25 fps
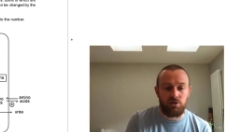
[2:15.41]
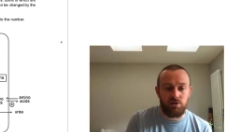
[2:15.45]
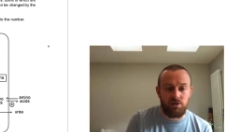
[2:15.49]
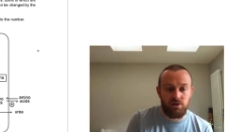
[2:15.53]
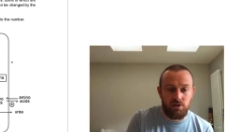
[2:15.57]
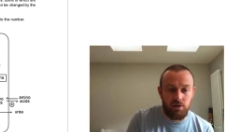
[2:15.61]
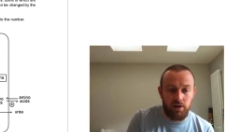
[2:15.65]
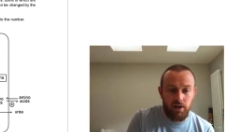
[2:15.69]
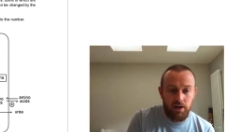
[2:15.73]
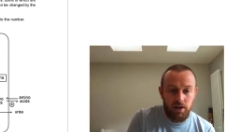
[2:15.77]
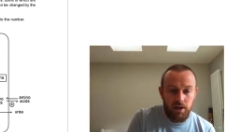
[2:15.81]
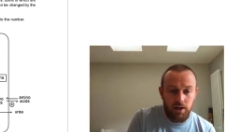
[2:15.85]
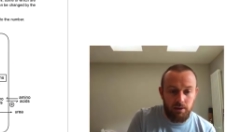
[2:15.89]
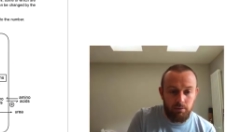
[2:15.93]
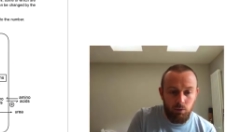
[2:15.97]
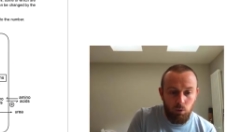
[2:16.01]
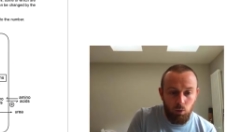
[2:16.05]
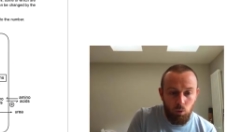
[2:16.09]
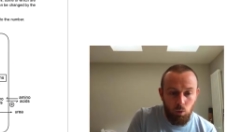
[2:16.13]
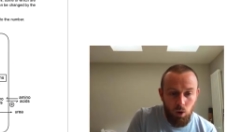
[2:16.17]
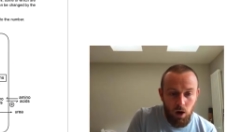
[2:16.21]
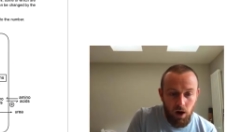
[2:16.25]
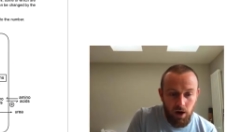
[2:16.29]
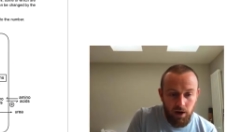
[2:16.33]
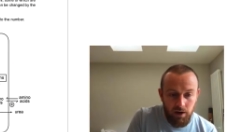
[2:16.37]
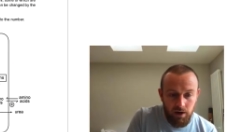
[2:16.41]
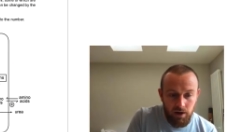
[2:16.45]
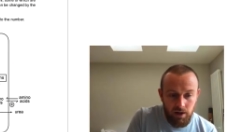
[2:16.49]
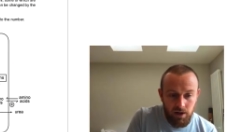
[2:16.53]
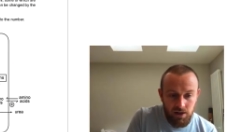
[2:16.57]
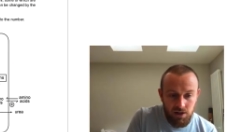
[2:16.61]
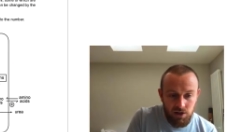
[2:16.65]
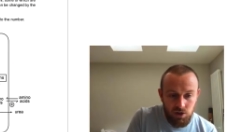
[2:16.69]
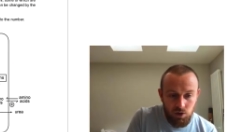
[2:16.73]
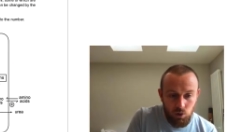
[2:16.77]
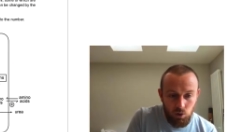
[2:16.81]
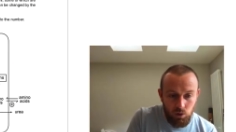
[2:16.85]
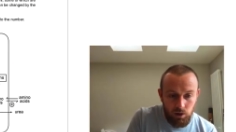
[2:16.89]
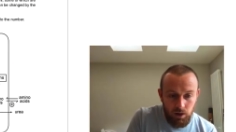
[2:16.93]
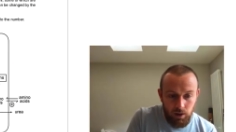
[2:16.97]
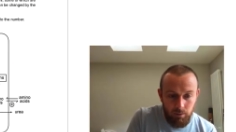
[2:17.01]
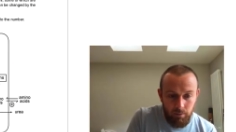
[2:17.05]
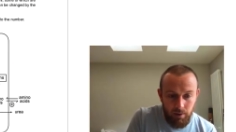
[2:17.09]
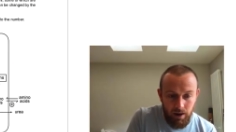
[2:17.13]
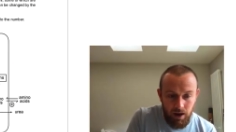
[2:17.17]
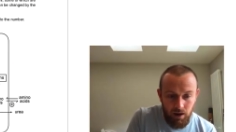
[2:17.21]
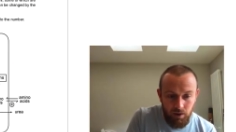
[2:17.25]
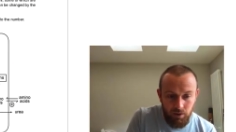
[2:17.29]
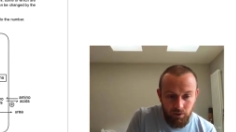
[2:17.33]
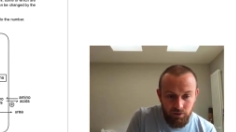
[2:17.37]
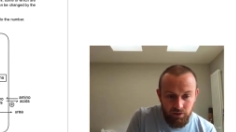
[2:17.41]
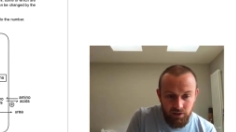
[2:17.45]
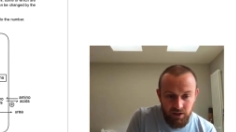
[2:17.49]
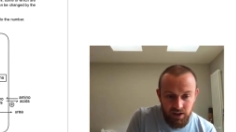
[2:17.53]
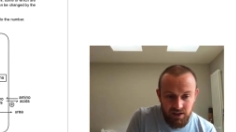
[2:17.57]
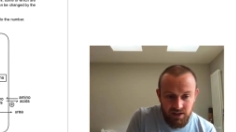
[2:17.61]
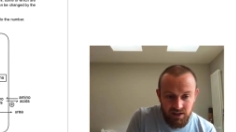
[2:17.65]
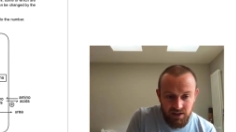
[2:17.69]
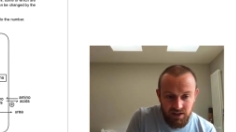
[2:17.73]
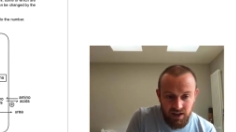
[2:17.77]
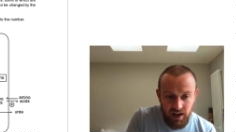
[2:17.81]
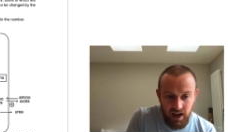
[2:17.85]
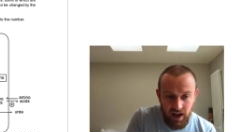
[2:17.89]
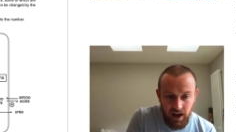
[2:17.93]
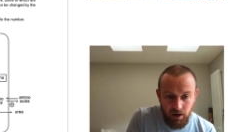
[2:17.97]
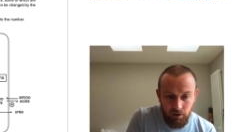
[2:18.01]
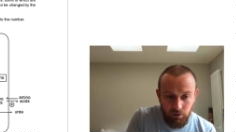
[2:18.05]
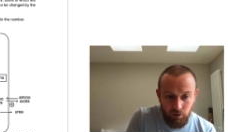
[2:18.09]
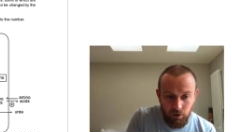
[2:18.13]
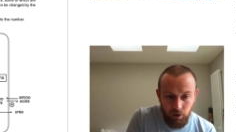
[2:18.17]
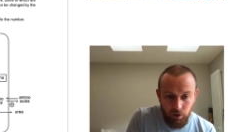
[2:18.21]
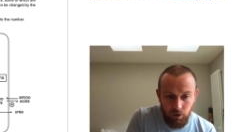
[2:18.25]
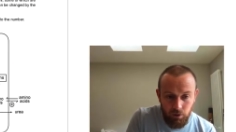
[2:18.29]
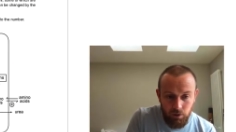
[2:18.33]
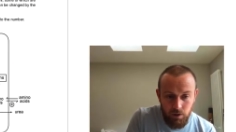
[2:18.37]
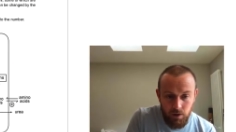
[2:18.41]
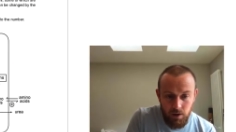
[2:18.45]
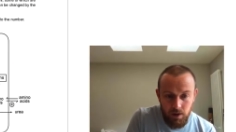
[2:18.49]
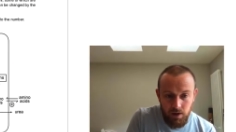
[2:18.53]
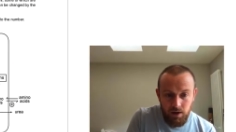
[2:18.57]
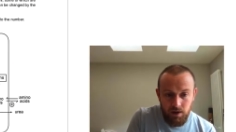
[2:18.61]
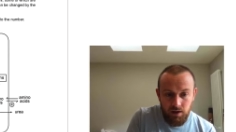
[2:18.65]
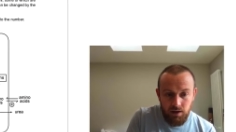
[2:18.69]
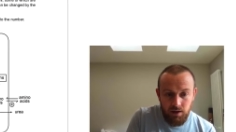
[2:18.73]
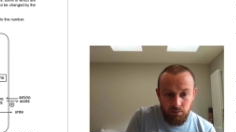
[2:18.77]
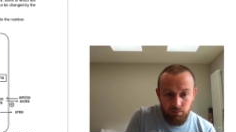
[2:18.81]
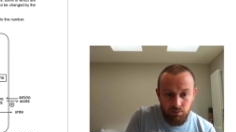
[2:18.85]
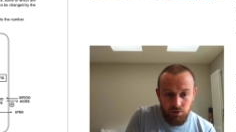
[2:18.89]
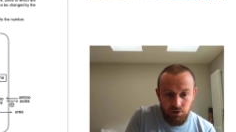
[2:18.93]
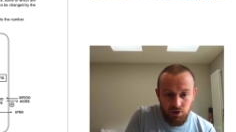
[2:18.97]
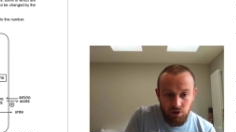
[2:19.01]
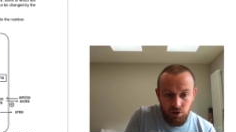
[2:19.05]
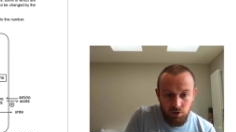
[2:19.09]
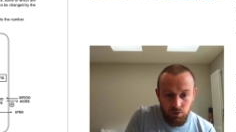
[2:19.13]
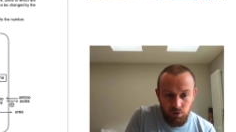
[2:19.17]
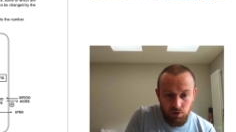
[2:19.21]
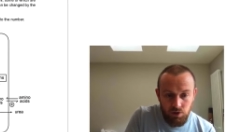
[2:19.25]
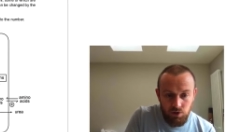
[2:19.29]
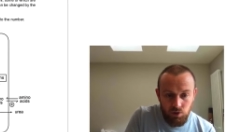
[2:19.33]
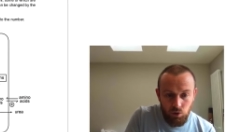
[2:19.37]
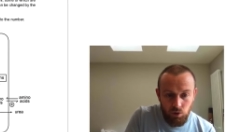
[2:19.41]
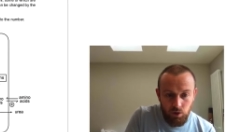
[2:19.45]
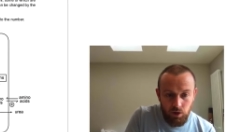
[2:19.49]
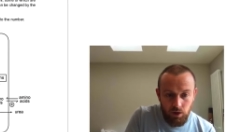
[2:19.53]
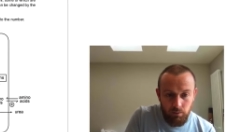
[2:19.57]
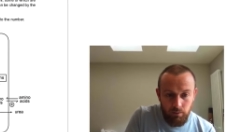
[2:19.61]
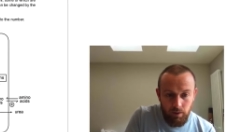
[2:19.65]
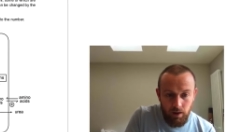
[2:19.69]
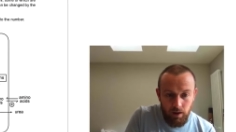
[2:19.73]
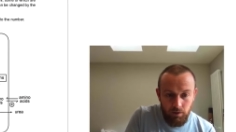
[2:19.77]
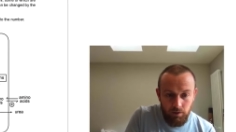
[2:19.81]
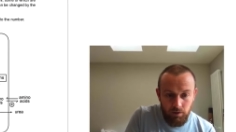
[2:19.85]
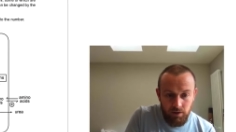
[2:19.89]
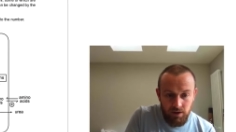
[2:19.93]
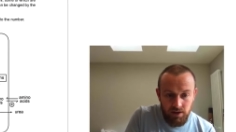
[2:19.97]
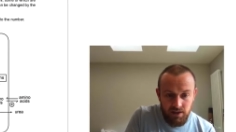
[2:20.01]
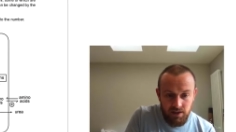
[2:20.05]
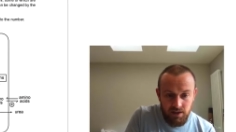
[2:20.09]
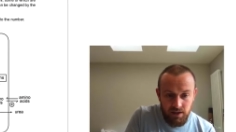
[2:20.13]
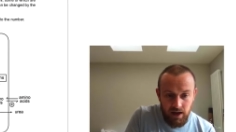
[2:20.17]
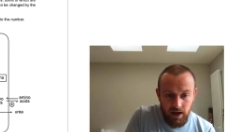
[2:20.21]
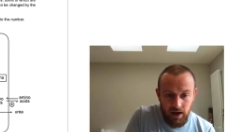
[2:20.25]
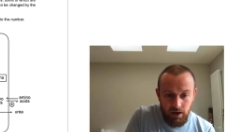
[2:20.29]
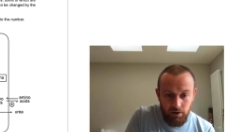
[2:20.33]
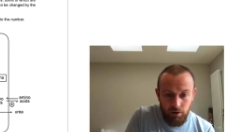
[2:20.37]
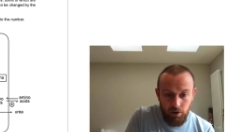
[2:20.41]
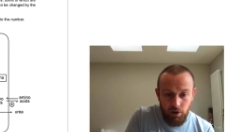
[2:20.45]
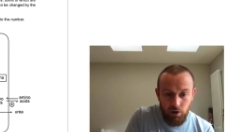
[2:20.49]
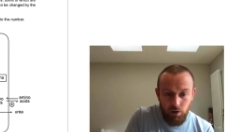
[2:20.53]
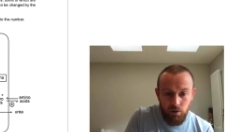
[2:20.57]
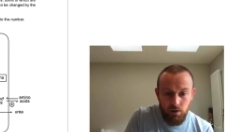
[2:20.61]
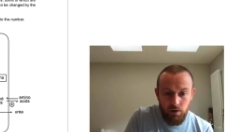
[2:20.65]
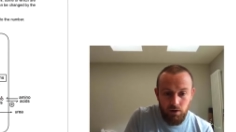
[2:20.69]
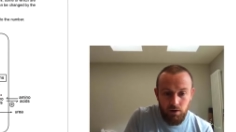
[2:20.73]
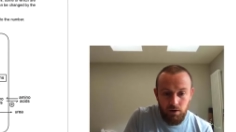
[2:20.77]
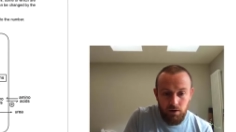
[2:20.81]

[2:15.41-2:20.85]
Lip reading: So like number 1 is talking about this arrow, number 2 is talking about this arrow,